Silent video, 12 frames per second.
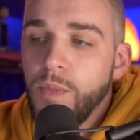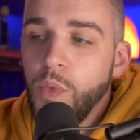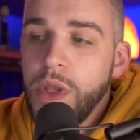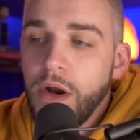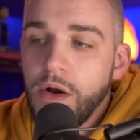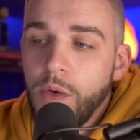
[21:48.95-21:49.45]

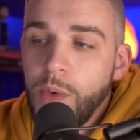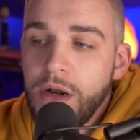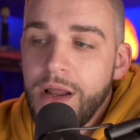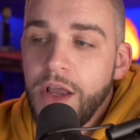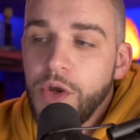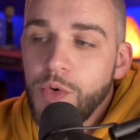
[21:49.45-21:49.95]
we are we are
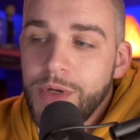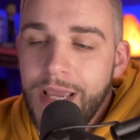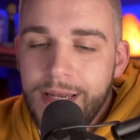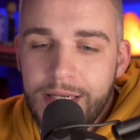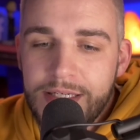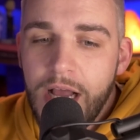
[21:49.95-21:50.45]
not
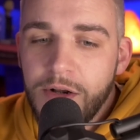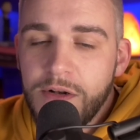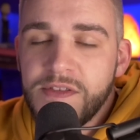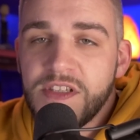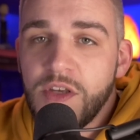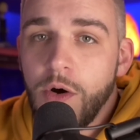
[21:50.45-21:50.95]
creating
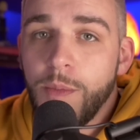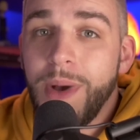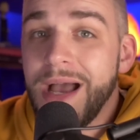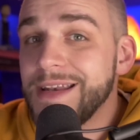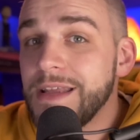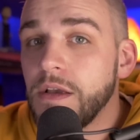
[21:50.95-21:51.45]
doctrines that are
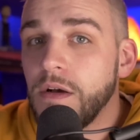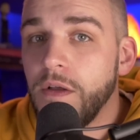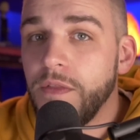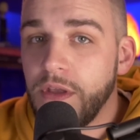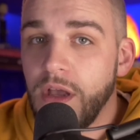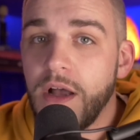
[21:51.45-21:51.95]
binding
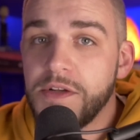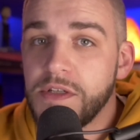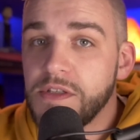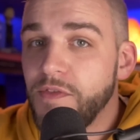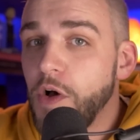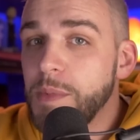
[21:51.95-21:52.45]
on the
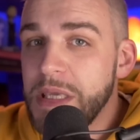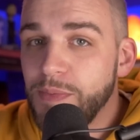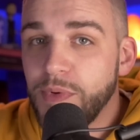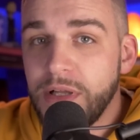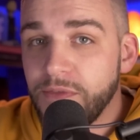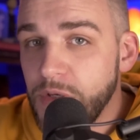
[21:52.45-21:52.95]
conscience of all
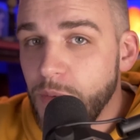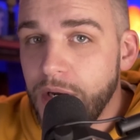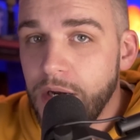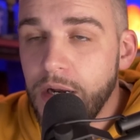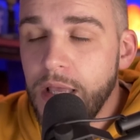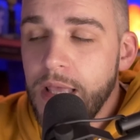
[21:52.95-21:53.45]
people
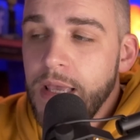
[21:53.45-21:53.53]
everywhere.